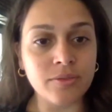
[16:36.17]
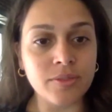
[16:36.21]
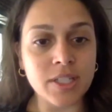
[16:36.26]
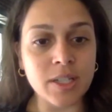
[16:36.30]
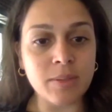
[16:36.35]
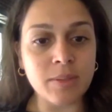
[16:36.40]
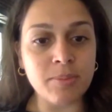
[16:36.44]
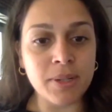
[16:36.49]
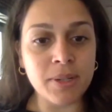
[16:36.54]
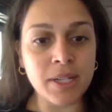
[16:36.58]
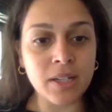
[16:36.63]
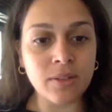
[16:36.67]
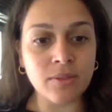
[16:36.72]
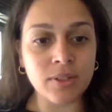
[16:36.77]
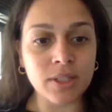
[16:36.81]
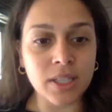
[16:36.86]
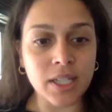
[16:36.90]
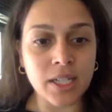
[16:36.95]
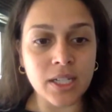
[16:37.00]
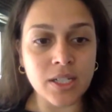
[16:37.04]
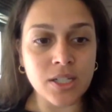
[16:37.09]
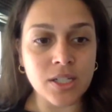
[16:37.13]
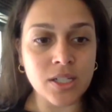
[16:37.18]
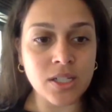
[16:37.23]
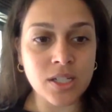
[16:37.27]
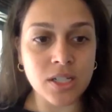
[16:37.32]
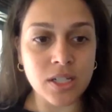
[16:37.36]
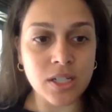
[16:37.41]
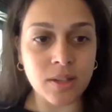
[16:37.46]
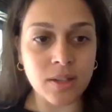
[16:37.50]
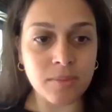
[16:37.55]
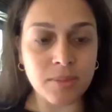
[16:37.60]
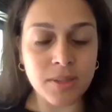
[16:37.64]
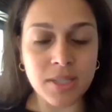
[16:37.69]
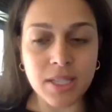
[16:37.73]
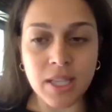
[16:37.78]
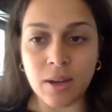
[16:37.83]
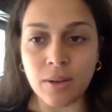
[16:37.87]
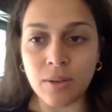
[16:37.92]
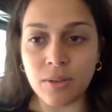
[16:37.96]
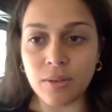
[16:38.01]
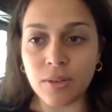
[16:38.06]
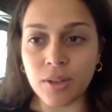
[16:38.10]
deepening relationships
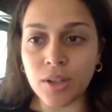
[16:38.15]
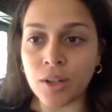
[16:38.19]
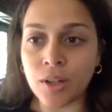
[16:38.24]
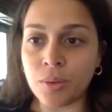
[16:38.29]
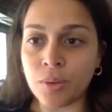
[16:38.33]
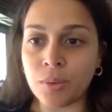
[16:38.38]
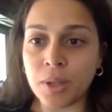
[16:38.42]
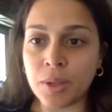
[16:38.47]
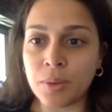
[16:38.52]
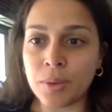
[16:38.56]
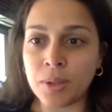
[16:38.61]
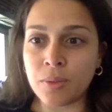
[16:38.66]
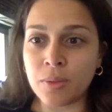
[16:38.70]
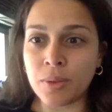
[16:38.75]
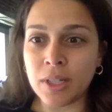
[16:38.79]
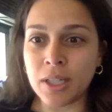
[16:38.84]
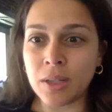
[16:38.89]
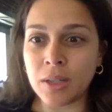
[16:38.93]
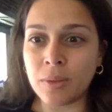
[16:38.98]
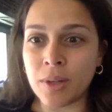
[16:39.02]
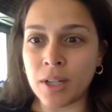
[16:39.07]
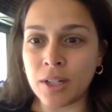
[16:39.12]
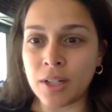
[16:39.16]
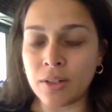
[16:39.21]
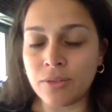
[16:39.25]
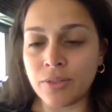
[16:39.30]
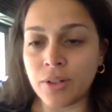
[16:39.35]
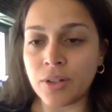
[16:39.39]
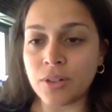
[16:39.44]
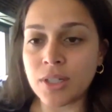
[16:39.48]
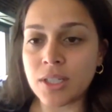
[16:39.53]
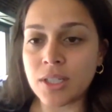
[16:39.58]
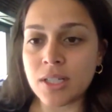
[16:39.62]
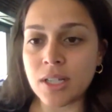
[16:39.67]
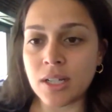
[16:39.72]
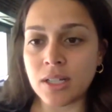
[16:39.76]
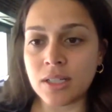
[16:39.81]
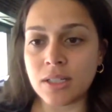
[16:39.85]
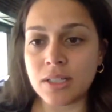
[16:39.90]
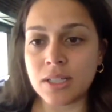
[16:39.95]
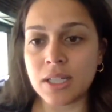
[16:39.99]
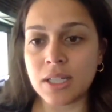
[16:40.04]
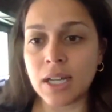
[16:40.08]
that, we would really want to focus
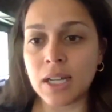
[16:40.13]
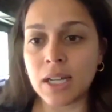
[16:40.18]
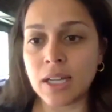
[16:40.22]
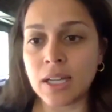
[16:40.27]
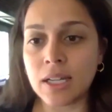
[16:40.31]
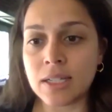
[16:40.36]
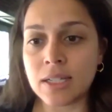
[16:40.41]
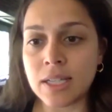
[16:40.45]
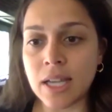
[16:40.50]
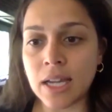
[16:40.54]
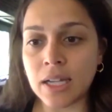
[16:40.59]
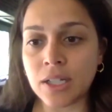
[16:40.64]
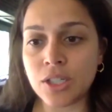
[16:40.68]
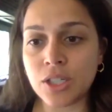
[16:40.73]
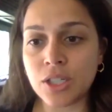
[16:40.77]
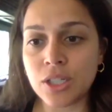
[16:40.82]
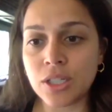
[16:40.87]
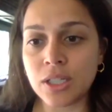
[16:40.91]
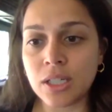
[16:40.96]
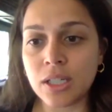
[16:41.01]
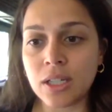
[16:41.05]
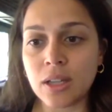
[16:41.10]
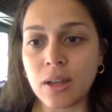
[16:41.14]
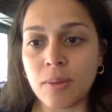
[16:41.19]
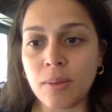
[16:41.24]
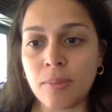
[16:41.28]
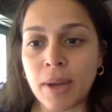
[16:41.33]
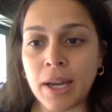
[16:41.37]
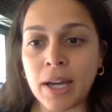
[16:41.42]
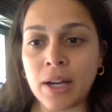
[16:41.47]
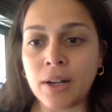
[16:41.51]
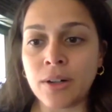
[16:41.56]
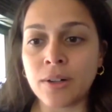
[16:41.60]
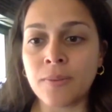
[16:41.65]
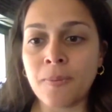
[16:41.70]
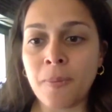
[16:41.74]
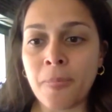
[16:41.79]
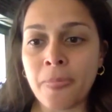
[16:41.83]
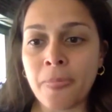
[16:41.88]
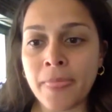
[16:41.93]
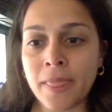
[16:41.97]
on today is actually about